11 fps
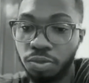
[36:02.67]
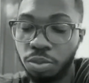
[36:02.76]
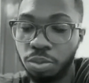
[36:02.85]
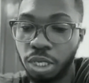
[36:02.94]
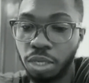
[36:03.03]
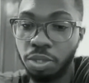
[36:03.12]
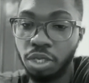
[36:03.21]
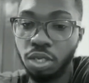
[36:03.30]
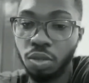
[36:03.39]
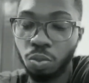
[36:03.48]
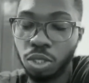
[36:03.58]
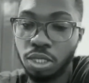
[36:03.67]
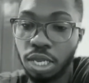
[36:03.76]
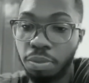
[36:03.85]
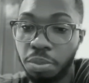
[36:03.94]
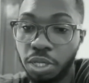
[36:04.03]
from them, which is
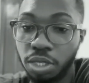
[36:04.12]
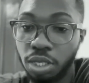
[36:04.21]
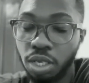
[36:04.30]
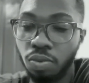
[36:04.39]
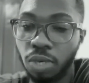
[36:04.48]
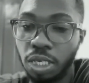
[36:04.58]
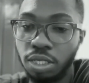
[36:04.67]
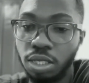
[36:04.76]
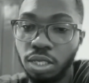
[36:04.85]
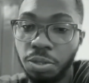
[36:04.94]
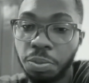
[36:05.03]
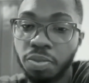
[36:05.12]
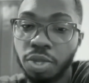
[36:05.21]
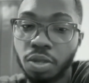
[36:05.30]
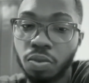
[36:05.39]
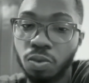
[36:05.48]
like basic KYC,
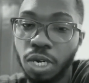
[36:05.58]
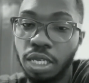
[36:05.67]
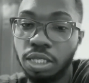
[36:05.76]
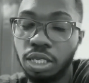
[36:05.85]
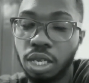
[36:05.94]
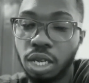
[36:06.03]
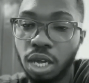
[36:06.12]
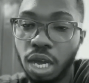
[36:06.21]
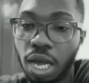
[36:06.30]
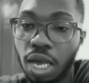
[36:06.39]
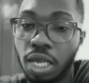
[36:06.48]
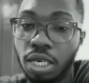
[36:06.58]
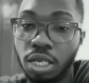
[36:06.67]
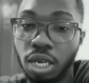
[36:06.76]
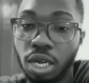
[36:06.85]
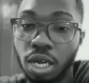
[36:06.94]
right? And
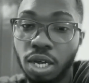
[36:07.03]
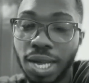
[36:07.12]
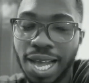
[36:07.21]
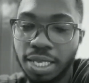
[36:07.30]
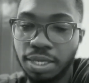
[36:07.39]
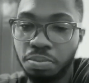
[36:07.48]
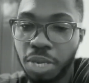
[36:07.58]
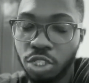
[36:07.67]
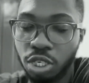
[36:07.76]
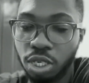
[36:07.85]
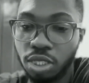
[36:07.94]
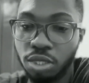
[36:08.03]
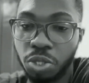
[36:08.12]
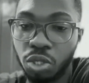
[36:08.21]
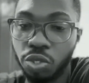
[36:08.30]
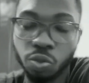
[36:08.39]
as merchants,
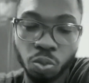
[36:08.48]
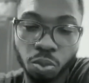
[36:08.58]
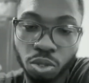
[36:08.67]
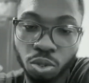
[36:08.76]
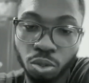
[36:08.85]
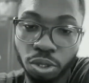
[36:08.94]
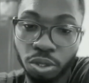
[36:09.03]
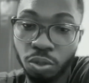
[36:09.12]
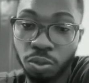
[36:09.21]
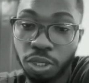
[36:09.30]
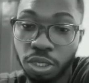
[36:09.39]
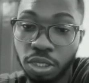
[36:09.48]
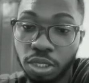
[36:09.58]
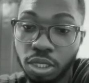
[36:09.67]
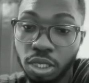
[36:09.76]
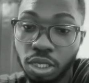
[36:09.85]
because we want to increase
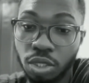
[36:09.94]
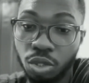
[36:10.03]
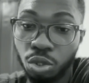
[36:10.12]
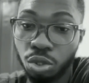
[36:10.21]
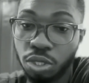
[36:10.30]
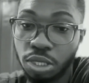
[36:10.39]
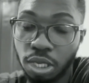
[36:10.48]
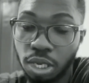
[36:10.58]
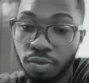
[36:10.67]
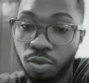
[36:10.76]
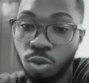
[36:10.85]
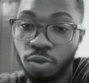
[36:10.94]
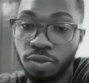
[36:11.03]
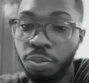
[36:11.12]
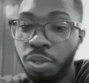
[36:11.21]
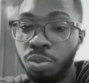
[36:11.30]
the trust level of
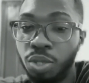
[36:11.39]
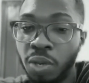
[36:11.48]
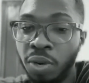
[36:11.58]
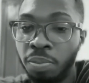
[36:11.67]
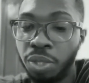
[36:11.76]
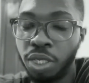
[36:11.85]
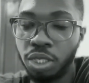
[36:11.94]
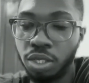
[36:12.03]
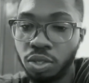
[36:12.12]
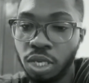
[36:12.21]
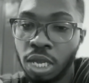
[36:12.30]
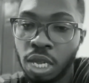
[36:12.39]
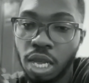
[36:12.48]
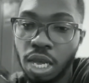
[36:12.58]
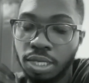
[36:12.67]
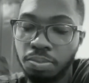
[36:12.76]
the people that we are bringing on
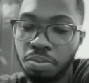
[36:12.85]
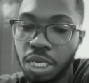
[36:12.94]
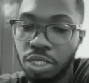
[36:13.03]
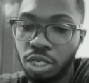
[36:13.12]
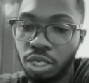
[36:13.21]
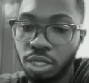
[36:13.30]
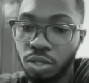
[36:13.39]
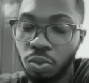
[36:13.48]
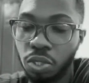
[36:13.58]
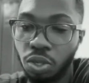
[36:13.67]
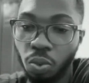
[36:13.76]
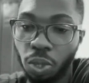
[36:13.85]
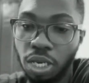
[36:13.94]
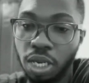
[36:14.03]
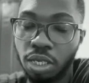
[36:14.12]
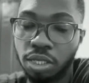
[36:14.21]
as merchants within
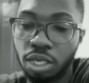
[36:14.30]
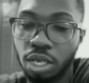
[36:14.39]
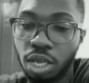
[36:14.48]
Quidax,